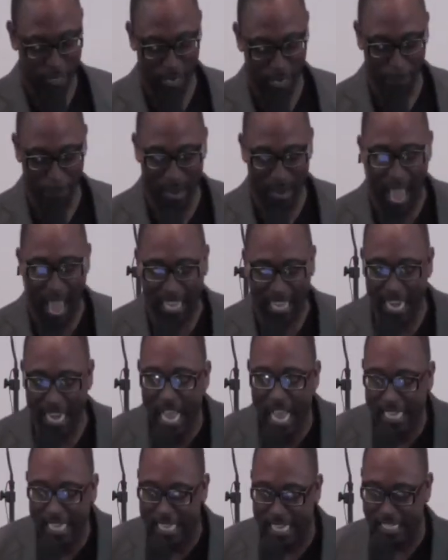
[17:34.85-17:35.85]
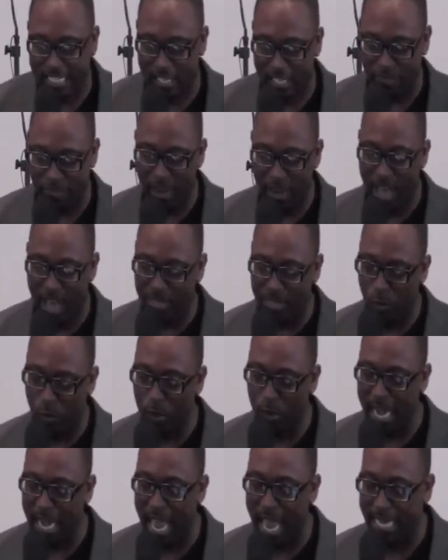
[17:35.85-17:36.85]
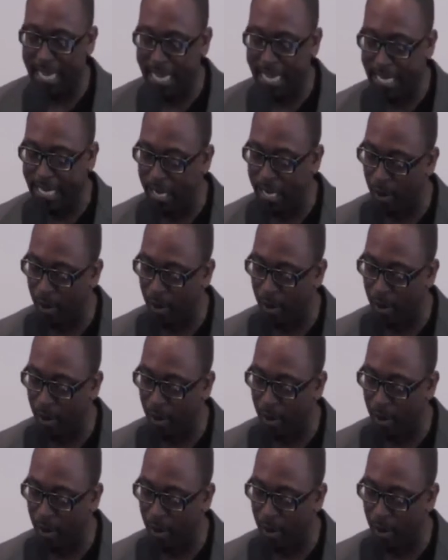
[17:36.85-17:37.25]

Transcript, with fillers: But I can testify that when I needed him,